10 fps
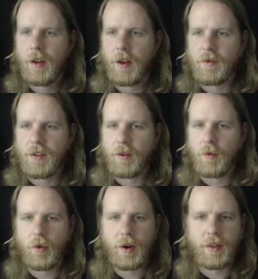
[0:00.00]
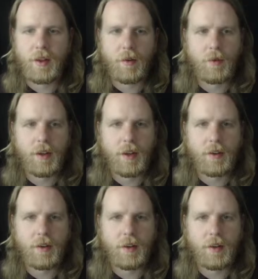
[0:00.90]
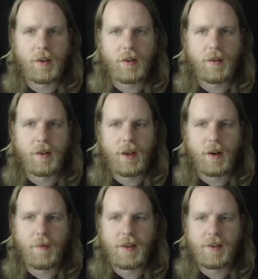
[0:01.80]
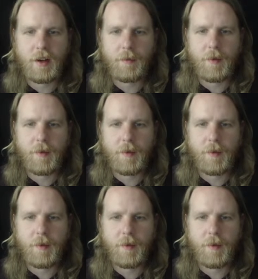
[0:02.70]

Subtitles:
I was a little worried that it would get kind of messed up.